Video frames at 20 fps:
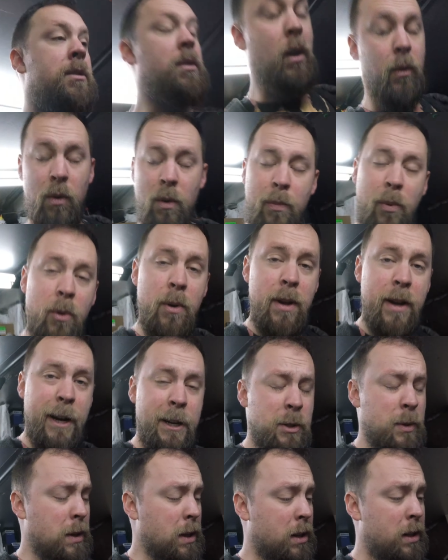So I won't bore you
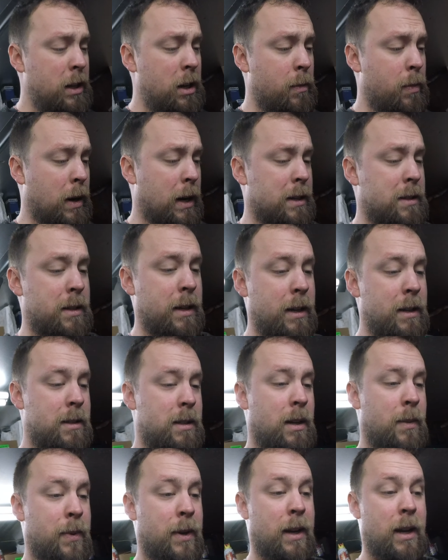guys with the cleaning process,
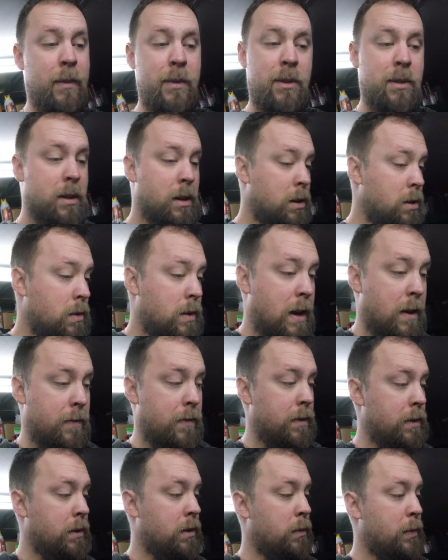but I'm just going to do that
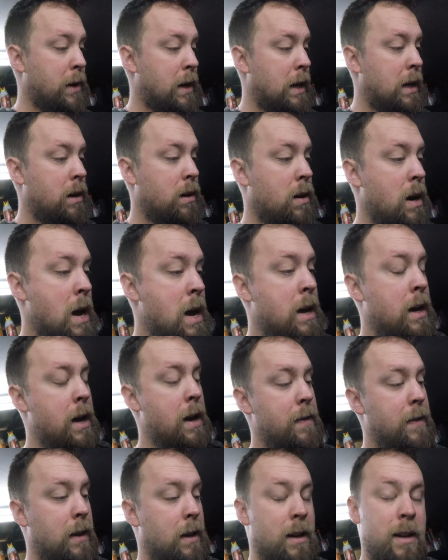for a little bit here.
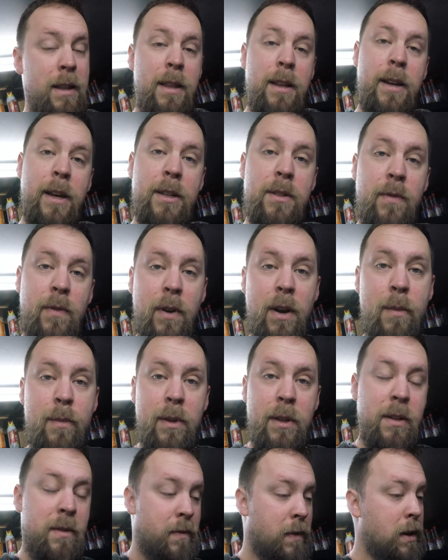And then in the next frame
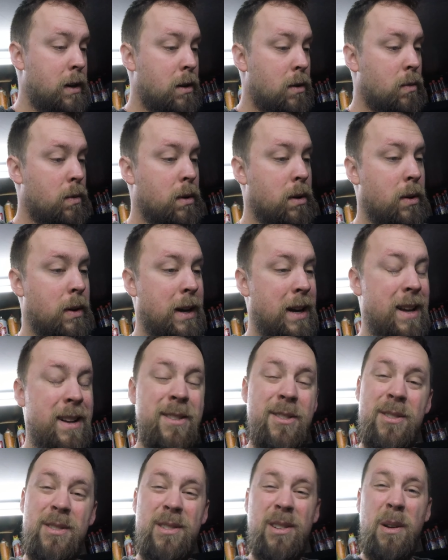of this video, we'll go ahead and
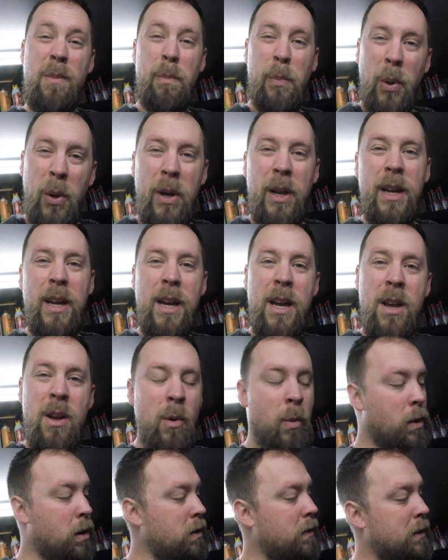just start putting
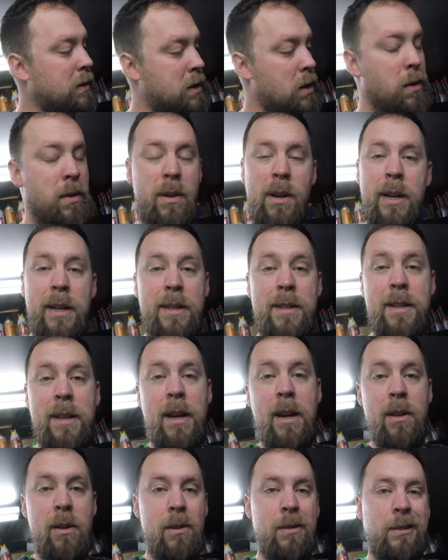one of the cylinder heads
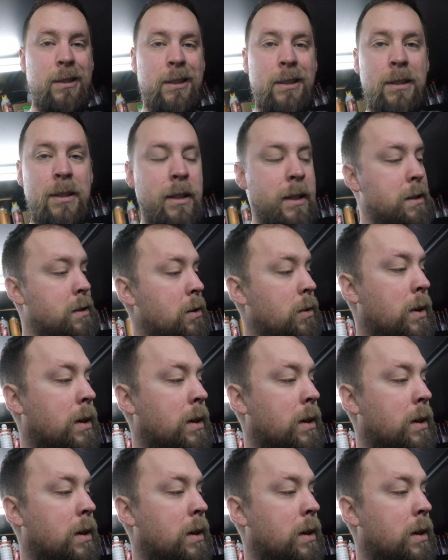together. Let's do